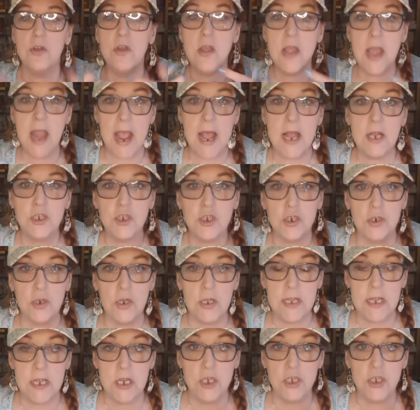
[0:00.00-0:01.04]
natural
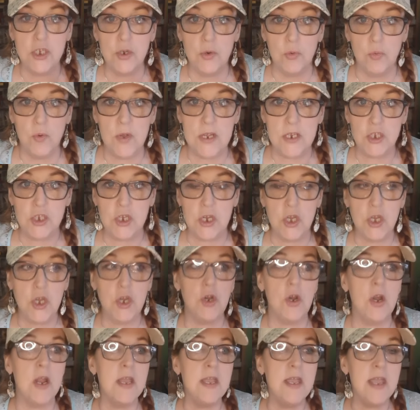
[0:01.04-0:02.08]
intuition.
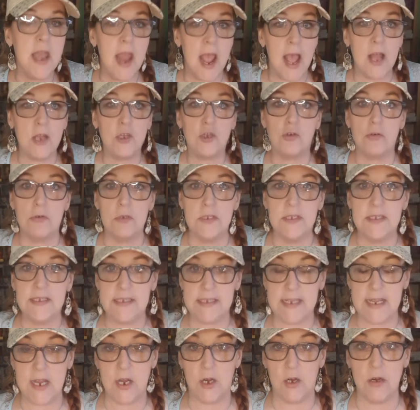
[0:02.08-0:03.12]
You're a natural
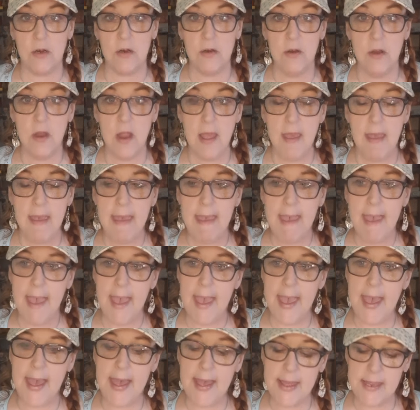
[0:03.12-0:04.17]
seer,
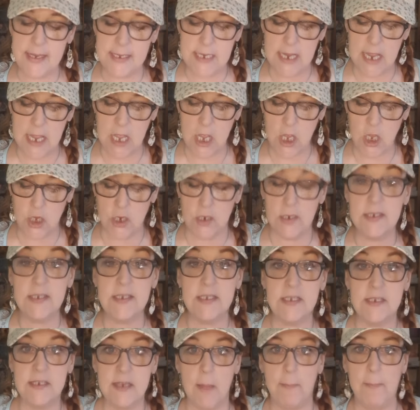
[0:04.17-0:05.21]
and you're
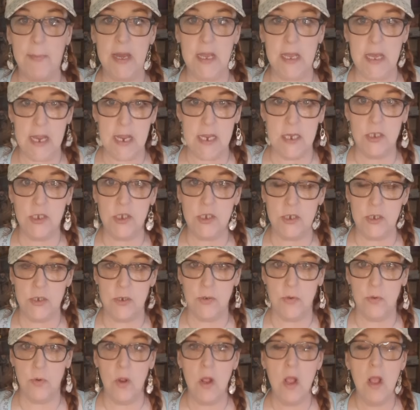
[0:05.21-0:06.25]
stepping
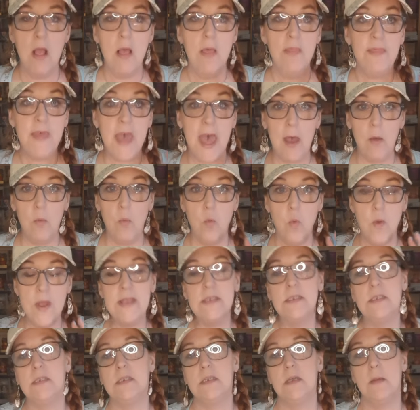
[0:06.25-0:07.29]
into that
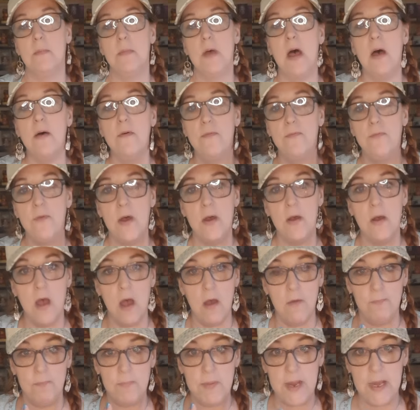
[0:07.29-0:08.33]
wisdom of,
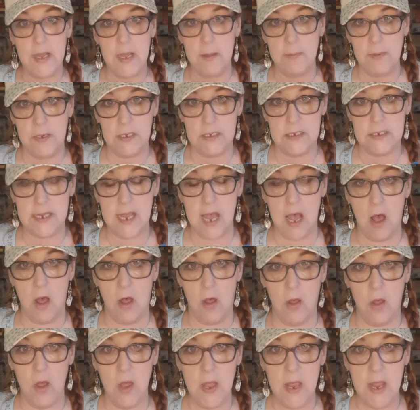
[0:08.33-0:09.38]
of being able to
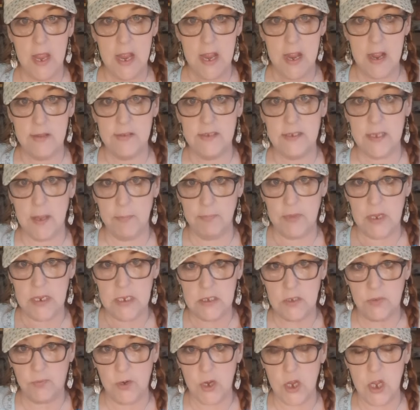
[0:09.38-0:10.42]
tell if
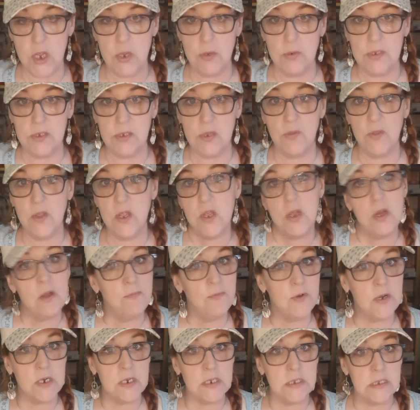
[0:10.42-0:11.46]
something's for you. So the
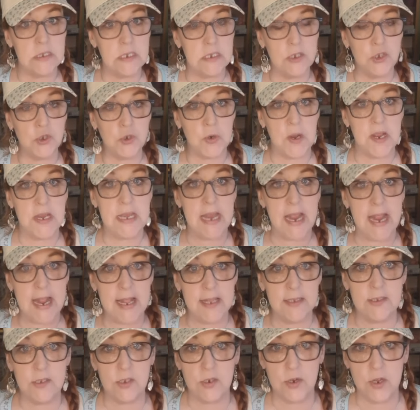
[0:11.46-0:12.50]
universe is trying to
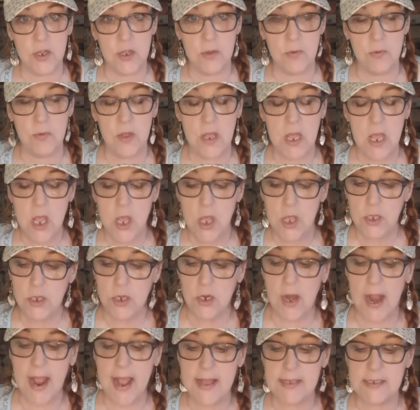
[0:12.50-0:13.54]
answer you.
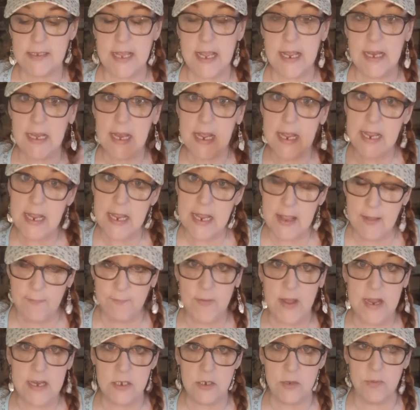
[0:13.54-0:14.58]
You're asking, if
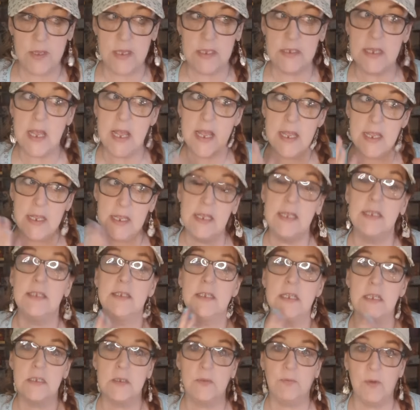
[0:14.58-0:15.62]
I do this, is
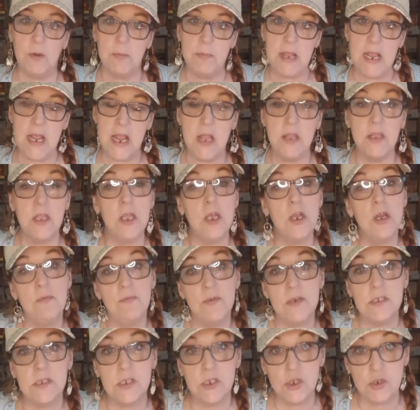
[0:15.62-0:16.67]
this for me? And the
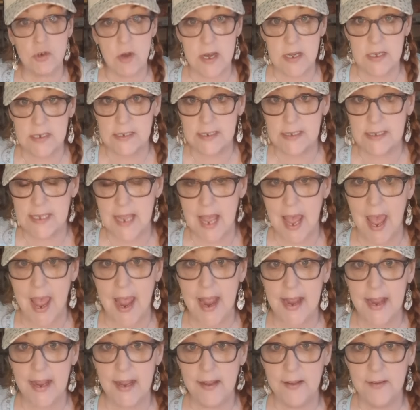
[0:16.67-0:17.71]
universe is trying to
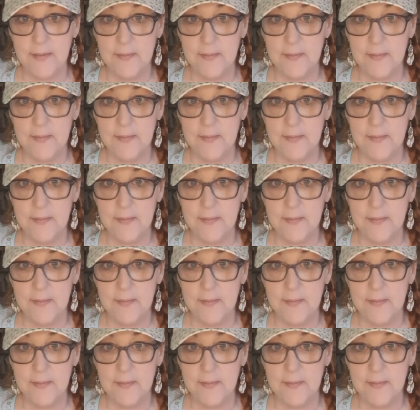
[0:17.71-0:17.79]
say,